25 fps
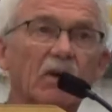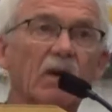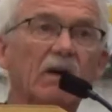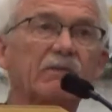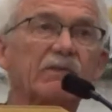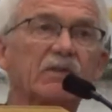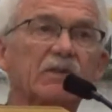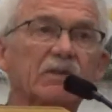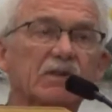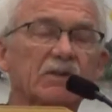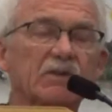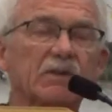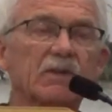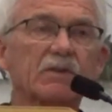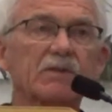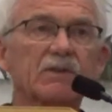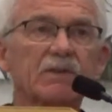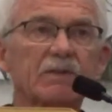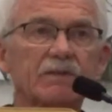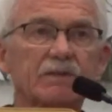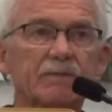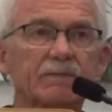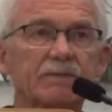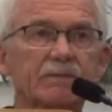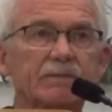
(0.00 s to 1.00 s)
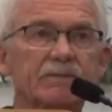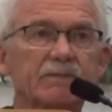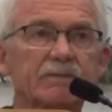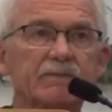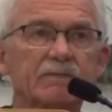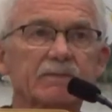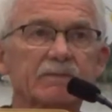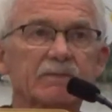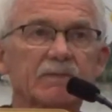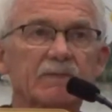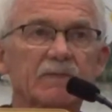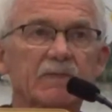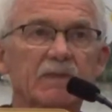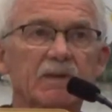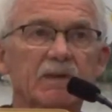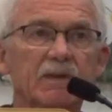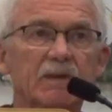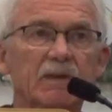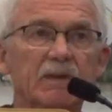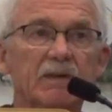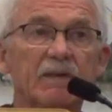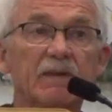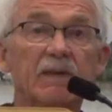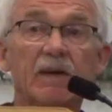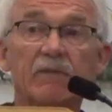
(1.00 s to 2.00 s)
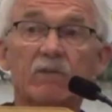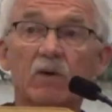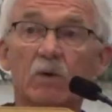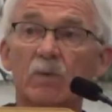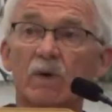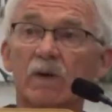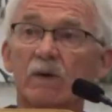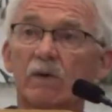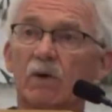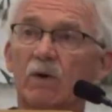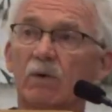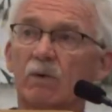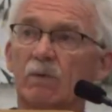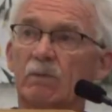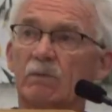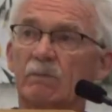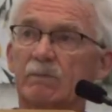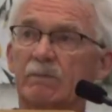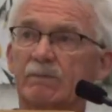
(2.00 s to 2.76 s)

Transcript: officers never went home.